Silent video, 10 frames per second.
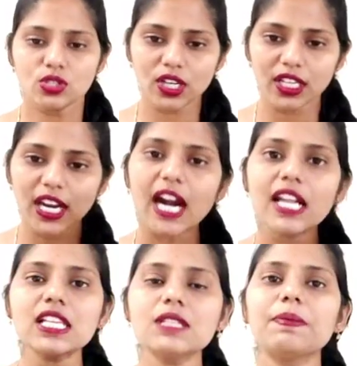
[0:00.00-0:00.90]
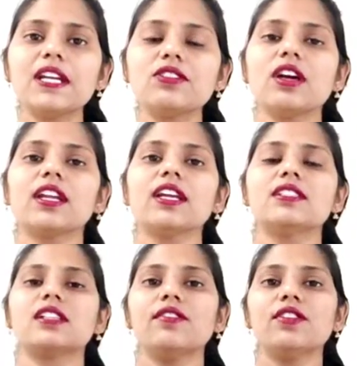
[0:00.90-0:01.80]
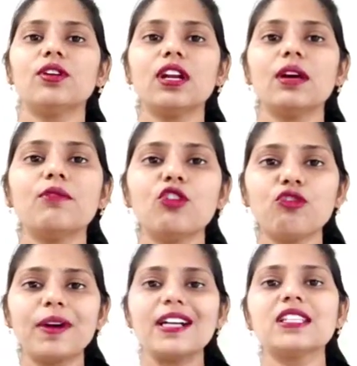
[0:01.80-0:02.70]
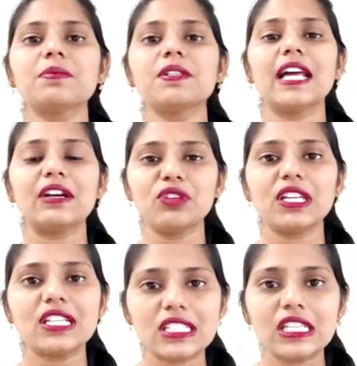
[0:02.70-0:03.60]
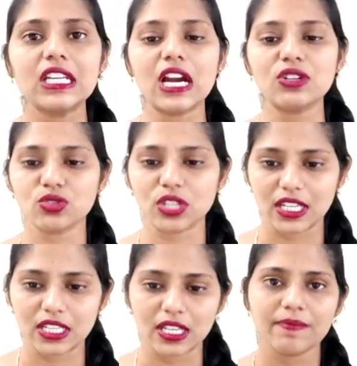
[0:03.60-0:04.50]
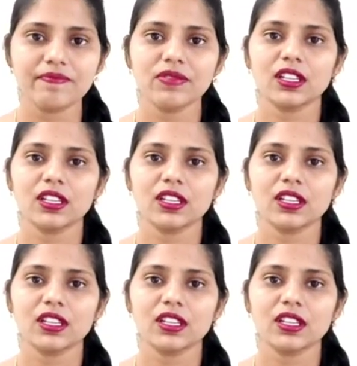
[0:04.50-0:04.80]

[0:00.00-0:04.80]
so regarding this patriarchy itself there are a number of perceptions that we can see in our society